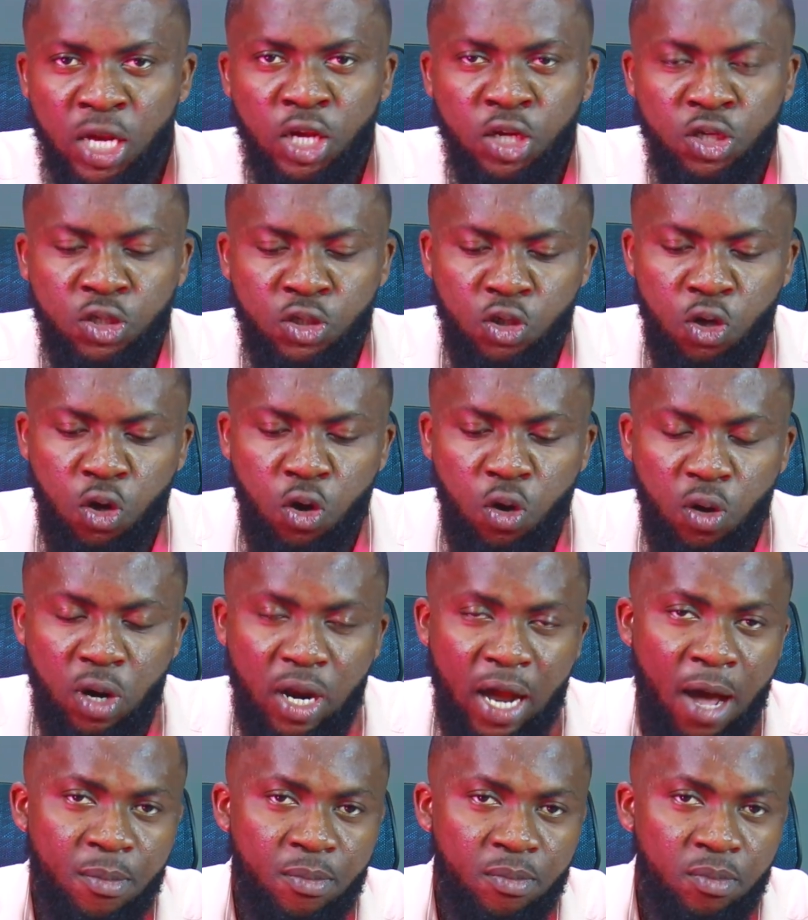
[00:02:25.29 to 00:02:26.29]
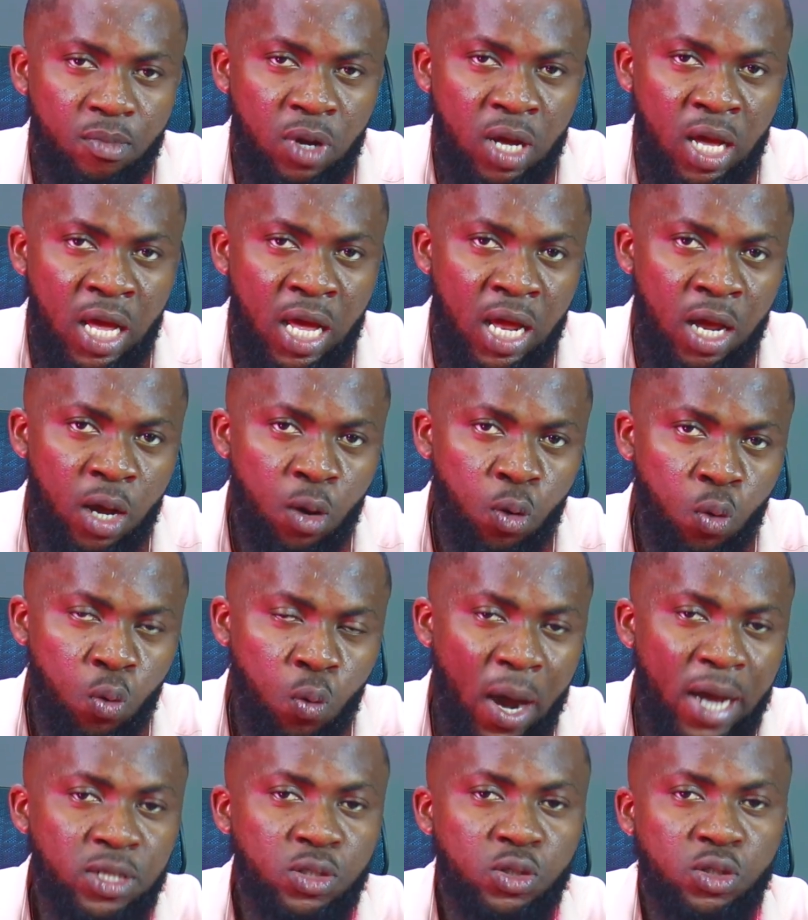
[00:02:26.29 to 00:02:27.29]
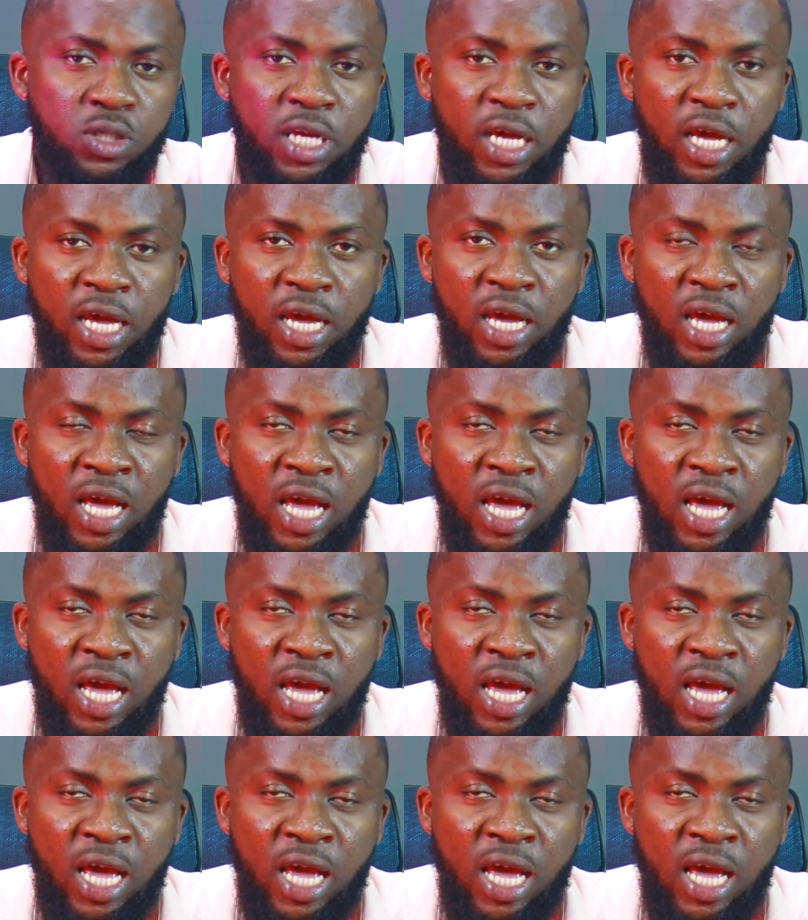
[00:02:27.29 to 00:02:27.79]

So quite today,